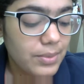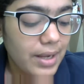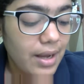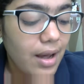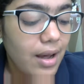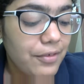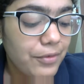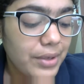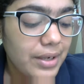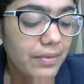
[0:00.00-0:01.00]
We have
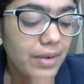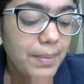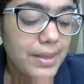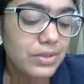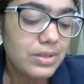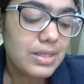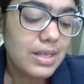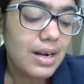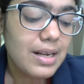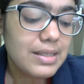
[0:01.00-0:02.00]
whenever a person is
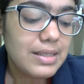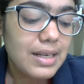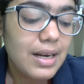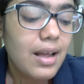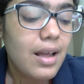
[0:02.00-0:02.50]
arrested